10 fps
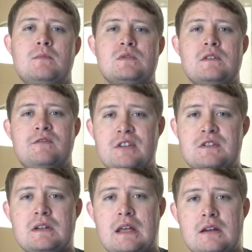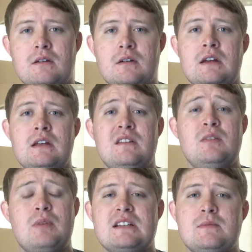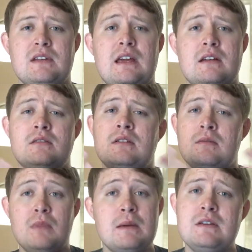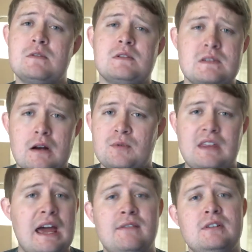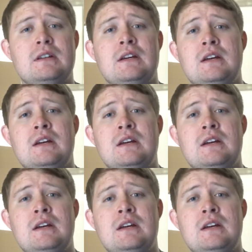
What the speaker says: most efficient editor that you possibly can, maybe you should start with Avid,